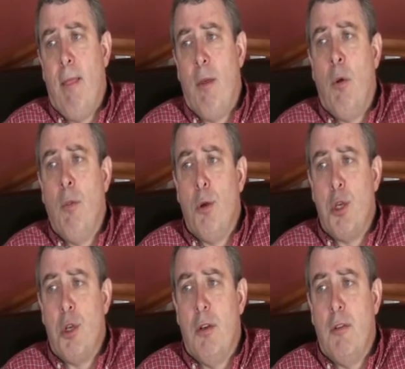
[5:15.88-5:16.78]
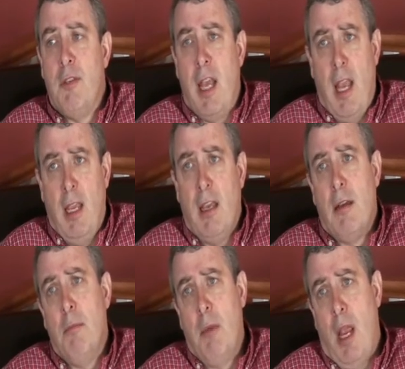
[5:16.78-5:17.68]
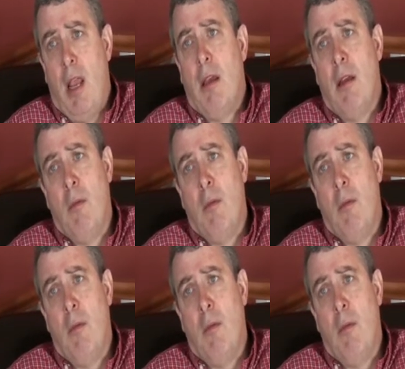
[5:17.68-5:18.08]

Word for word: The whole notion of take, make,